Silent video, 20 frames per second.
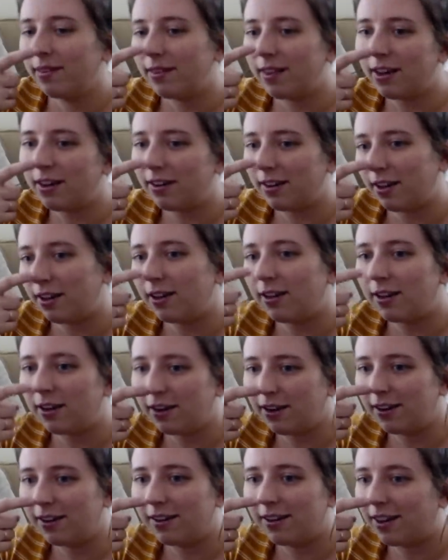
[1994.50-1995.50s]
Ding, ding,
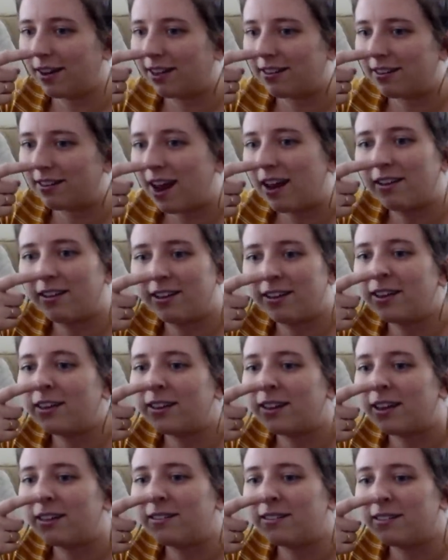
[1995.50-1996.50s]
ding. Exactly.
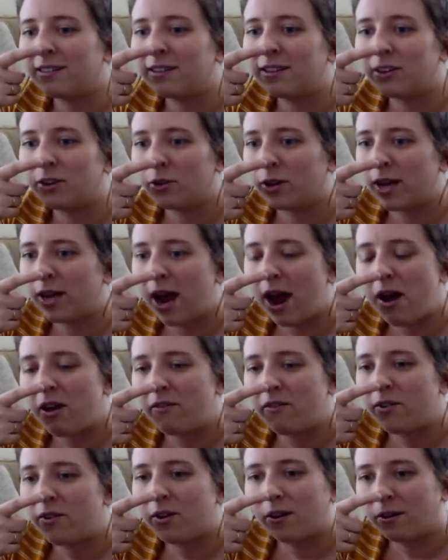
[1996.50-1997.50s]
Like, that's literally how I
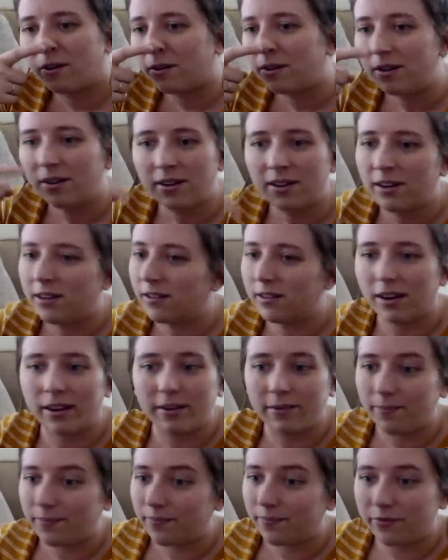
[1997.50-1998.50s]
feel. It's
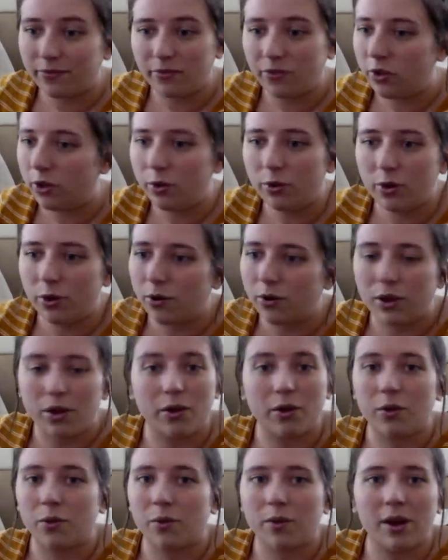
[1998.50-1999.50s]
like, you do
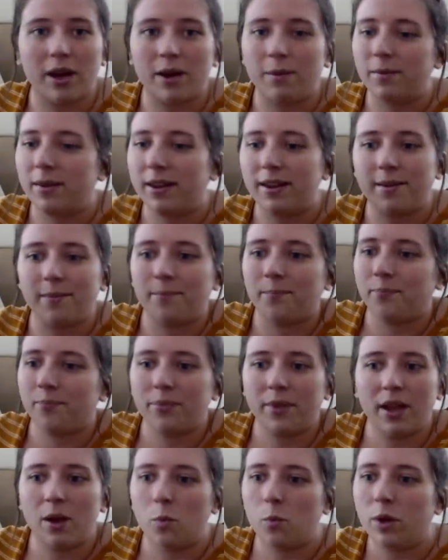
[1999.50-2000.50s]
you. I mean,
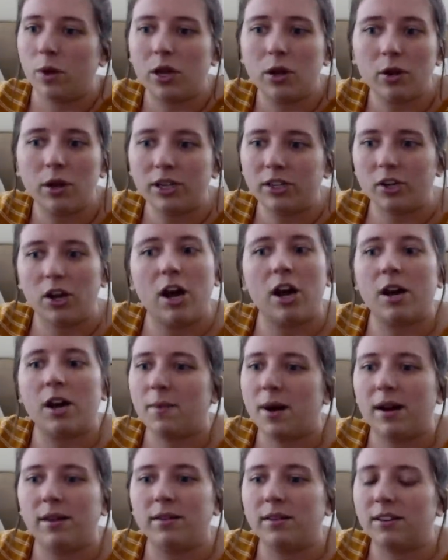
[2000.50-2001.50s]
we can only talk
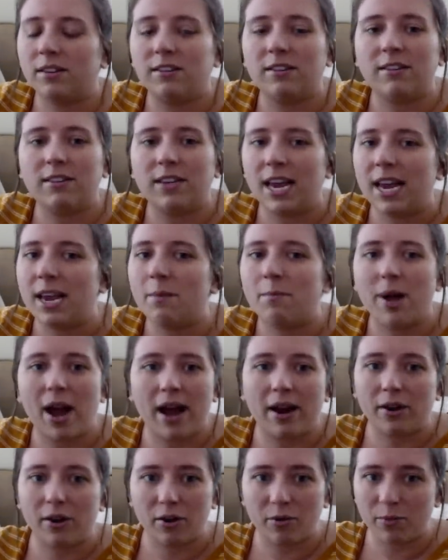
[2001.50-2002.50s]
about the same
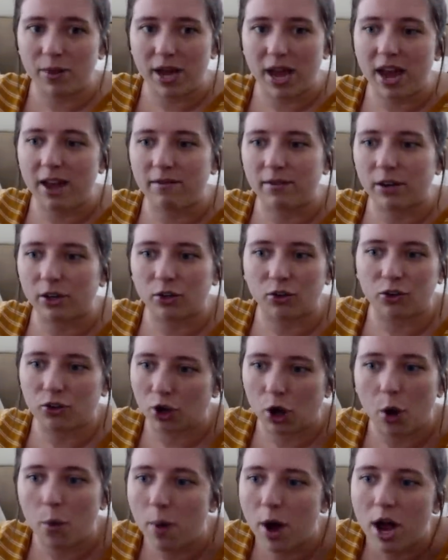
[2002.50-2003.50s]
pattern of behavior
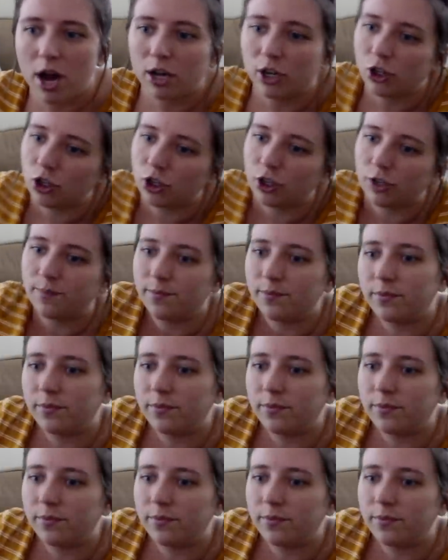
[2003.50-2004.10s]
so much.